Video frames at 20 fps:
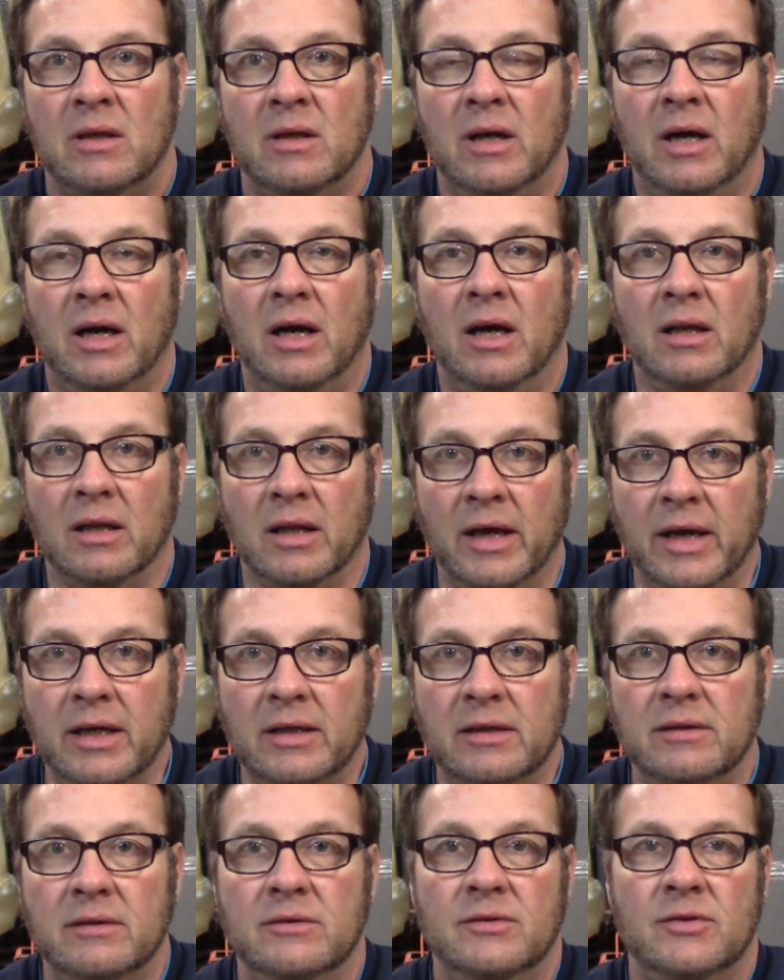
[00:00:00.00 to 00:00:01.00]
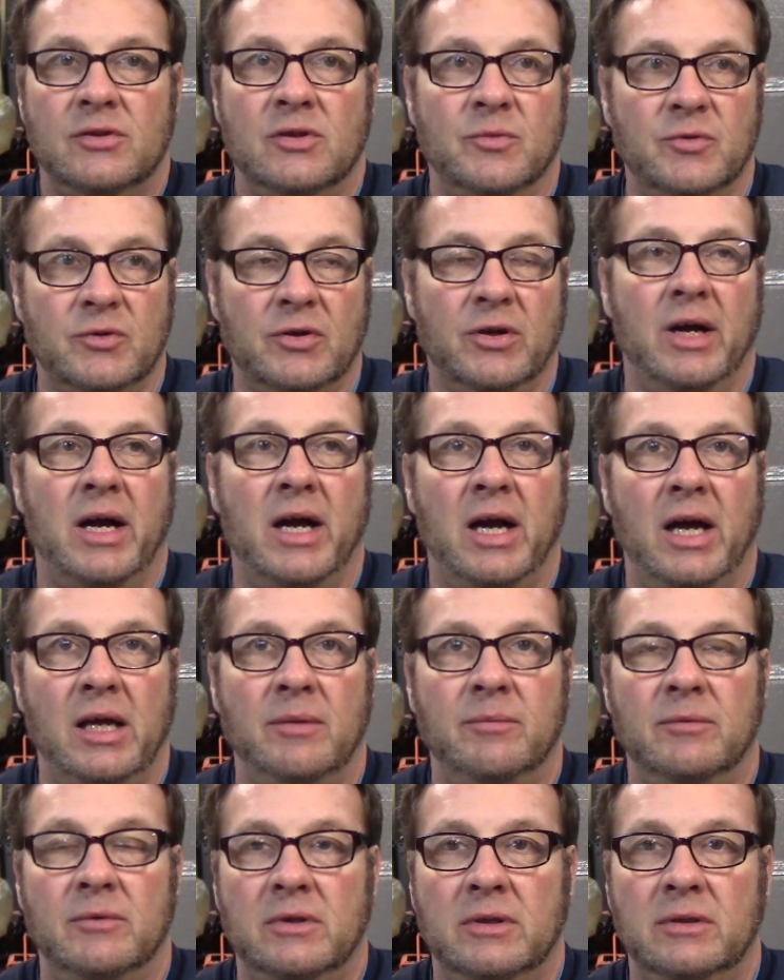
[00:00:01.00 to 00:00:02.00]
But, uh, like,
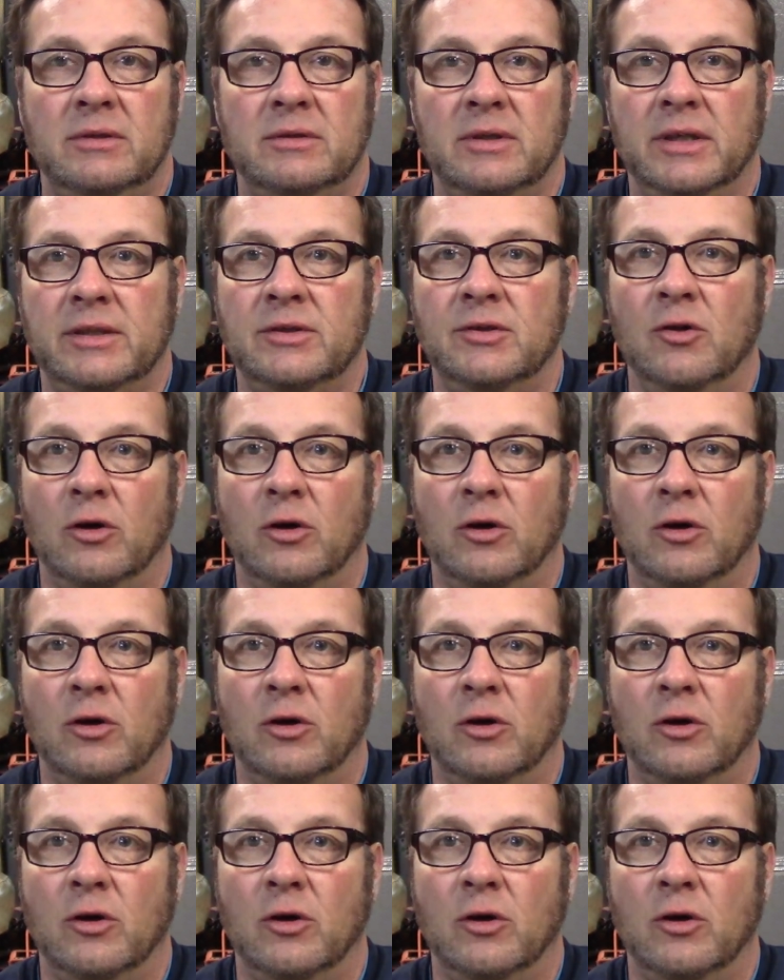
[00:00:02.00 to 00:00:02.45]
subscribe, click the